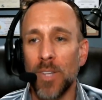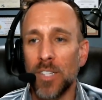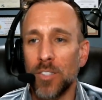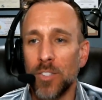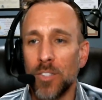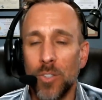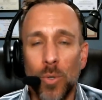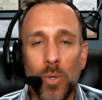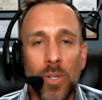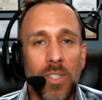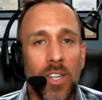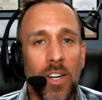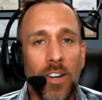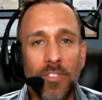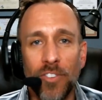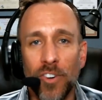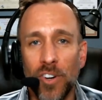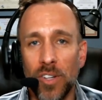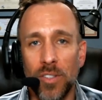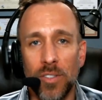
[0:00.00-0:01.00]
It's the only
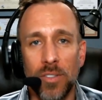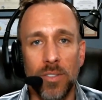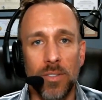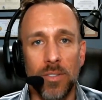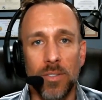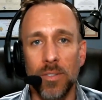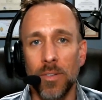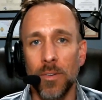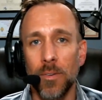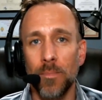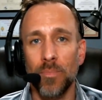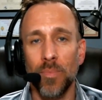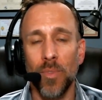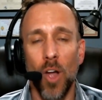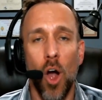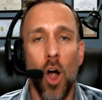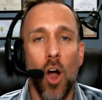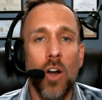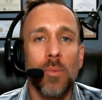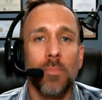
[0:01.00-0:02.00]
difference.
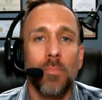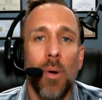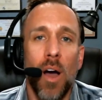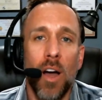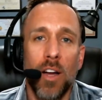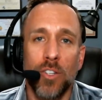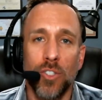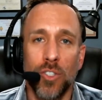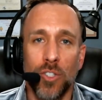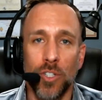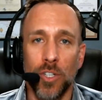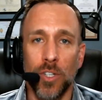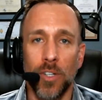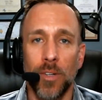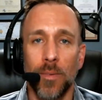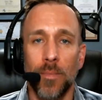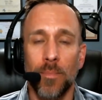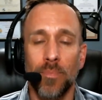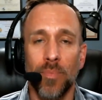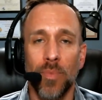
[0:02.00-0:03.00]
Heart
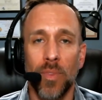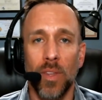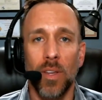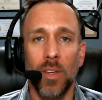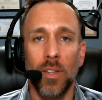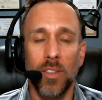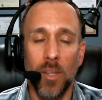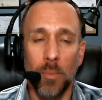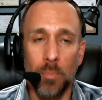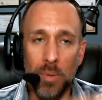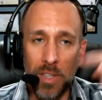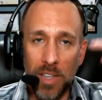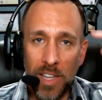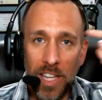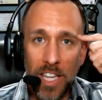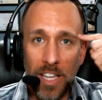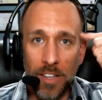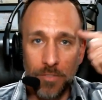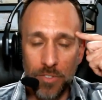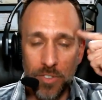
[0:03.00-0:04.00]
posture,
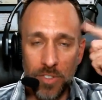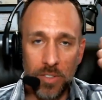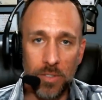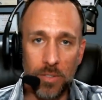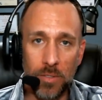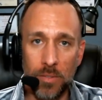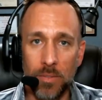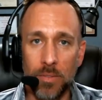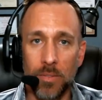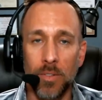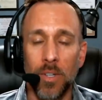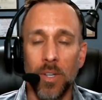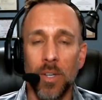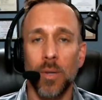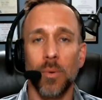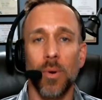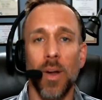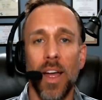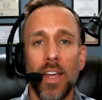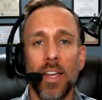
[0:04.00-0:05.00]
beliefs,
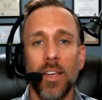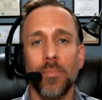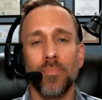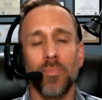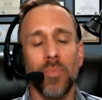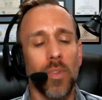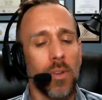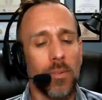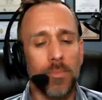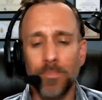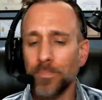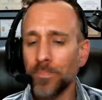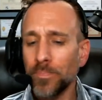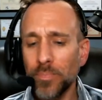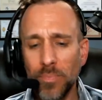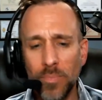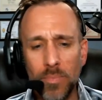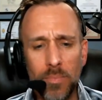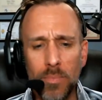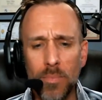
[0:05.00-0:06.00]
right?
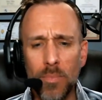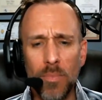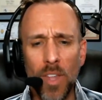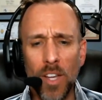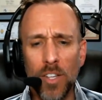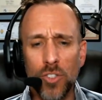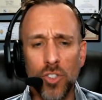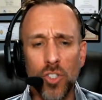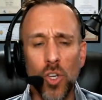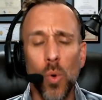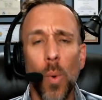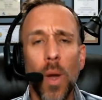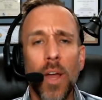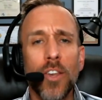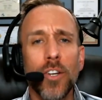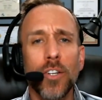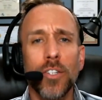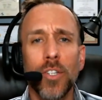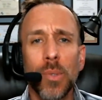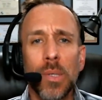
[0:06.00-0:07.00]
So
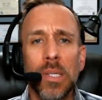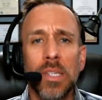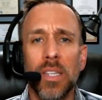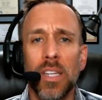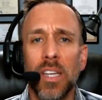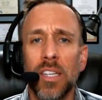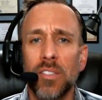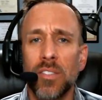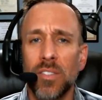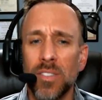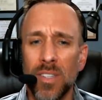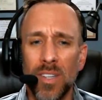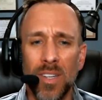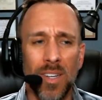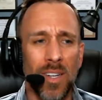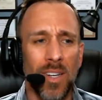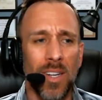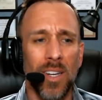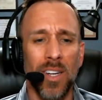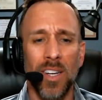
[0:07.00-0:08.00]
when you're doing this,
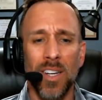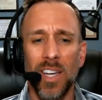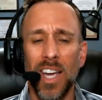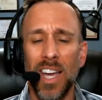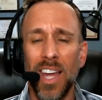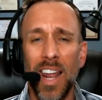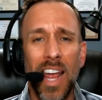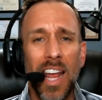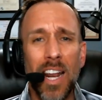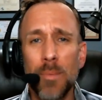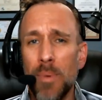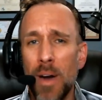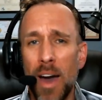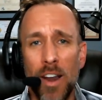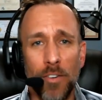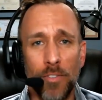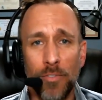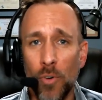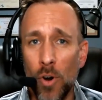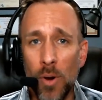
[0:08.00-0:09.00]
it ain't
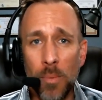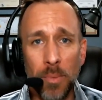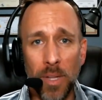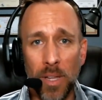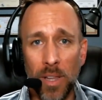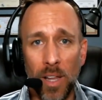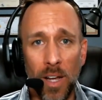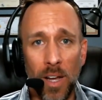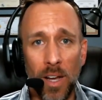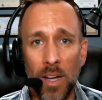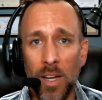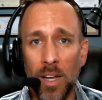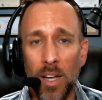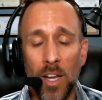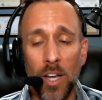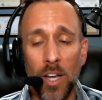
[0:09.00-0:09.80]
about a formula.